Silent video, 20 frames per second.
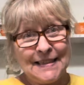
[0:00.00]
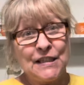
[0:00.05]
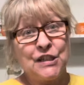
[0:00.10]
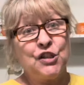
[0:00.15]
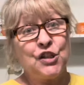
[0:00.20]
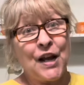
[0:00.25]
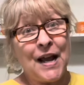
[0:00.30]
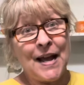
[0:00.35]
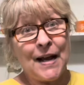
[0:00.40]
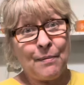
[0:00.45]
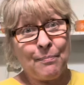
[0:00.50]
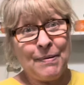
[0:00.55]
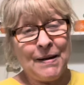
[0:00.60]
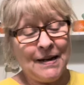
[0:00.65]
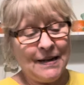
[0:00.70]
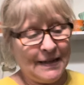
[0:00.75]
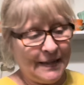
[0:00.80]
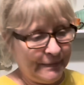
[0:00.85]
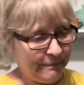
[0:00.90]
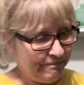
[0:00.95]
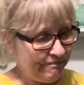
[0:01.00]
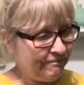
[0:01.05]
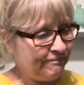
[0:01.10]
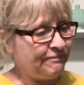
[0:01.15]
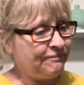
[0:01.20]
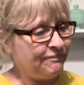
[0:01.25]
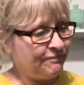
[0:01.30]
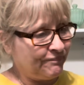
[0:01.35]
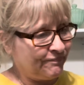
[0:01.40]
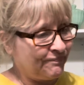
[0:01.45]
the jackpot.
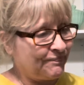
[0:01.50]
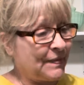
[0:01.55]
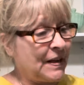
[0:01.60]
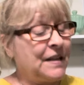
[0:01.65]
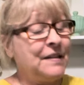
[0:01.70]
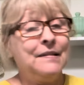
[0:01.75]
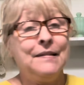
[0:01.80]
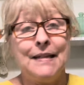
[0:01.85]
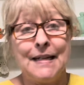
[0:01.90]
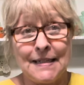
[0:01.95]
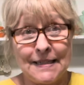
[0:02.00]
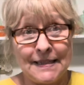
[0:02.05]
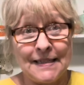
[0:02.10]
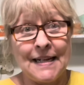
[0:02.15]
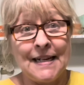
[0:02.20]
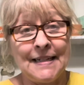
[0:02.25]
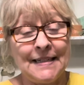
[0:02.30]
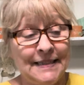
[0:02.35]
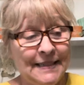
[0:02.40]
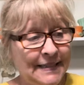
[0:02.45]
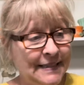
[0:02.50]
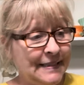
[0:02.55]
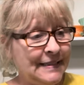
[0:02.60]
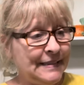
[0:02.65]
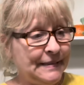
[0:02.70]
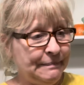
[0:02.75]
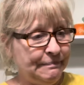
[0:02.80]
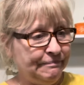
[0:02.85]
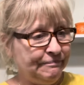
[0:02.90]
Yes, I did.